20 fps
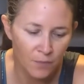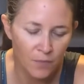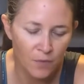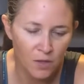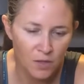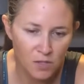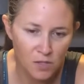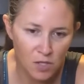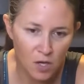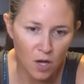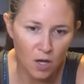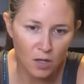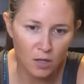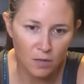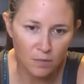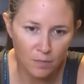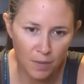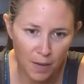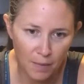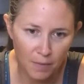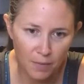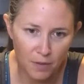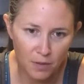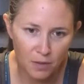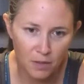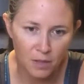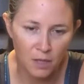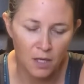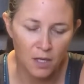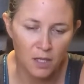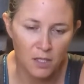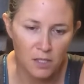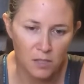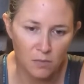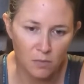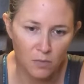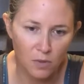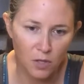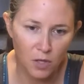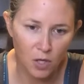salt, pepper,
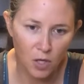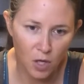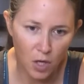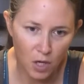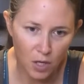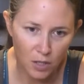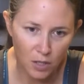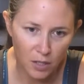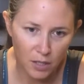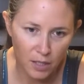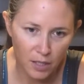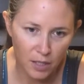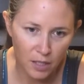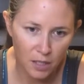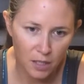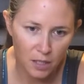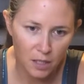some garlic